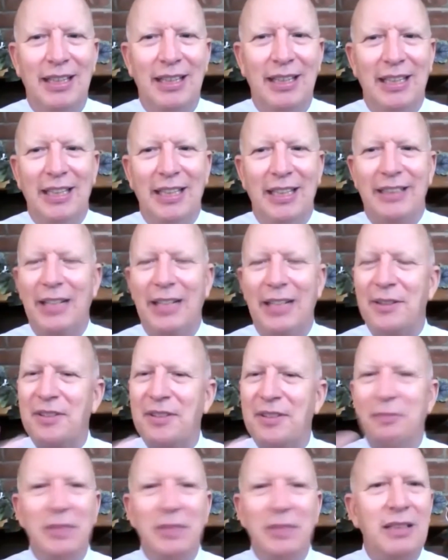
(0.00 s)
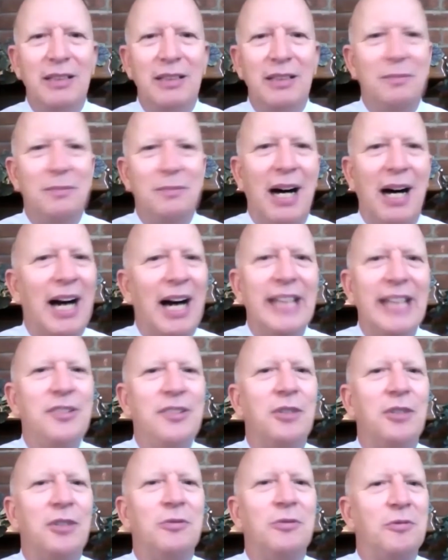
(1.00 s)
Now, as the medium, I don't
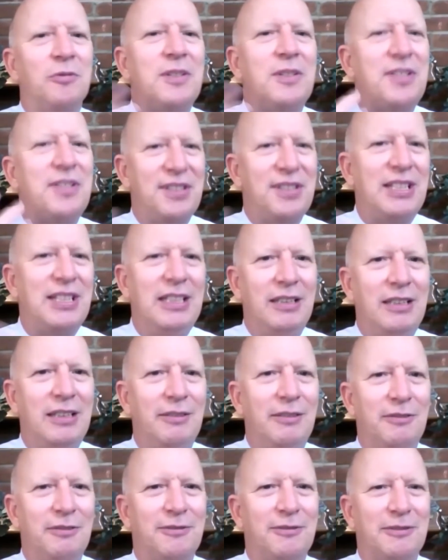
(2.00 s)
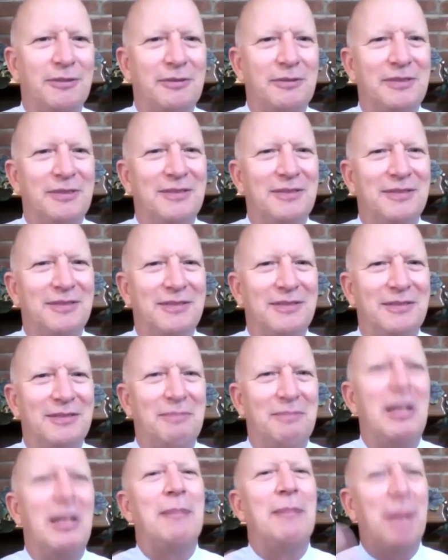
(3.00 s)
receive my
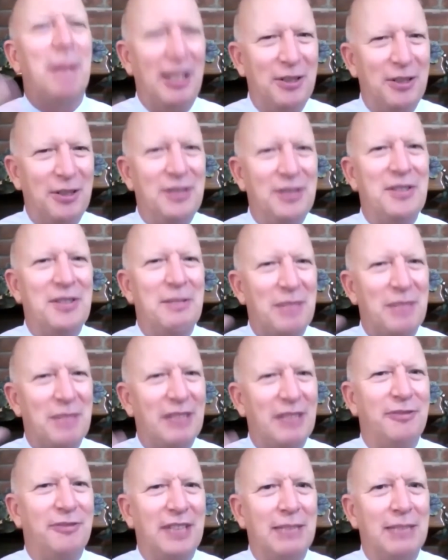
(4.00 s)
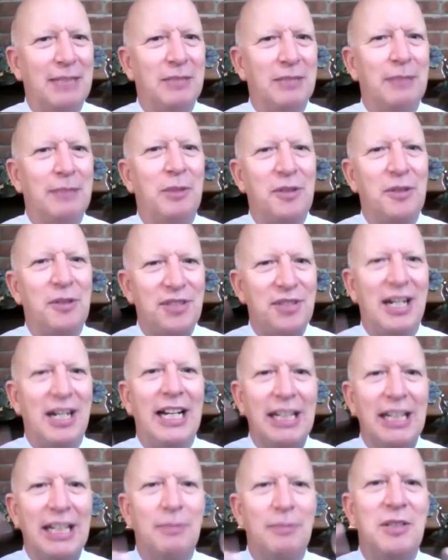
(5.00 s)
parents and my family because I am
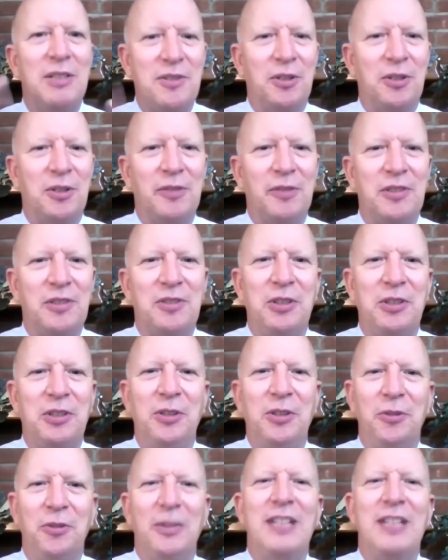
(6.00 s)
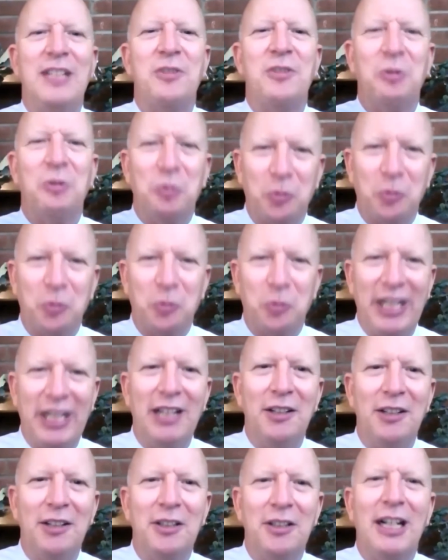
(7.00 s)
in service to you. It's a rare
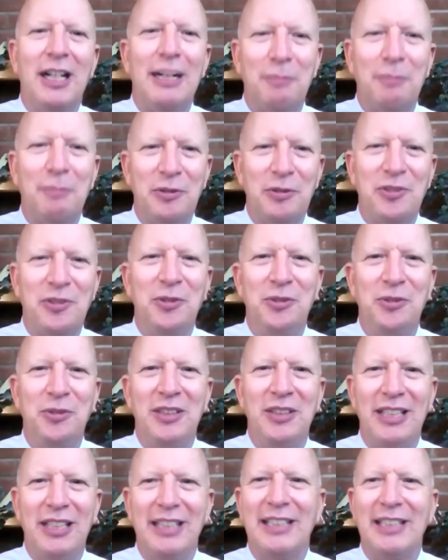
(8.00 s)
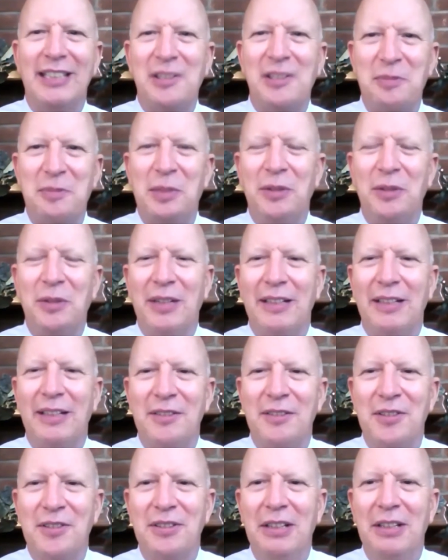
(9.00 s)
opportunity and experience.
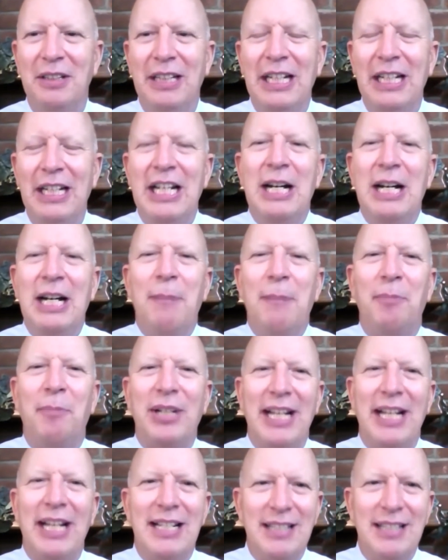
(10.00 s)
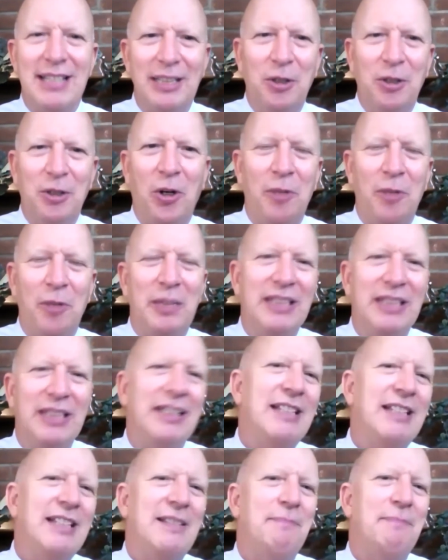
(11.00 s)
But as I call my niece
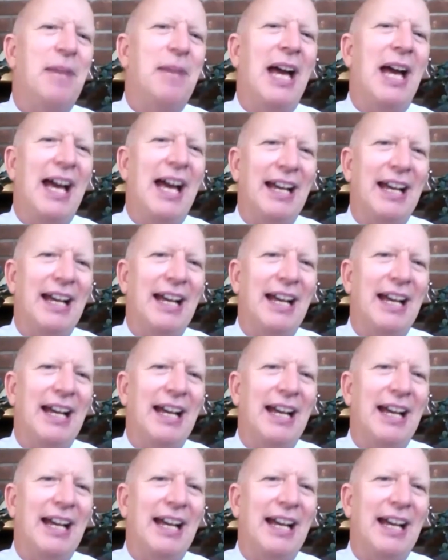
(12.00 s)
back,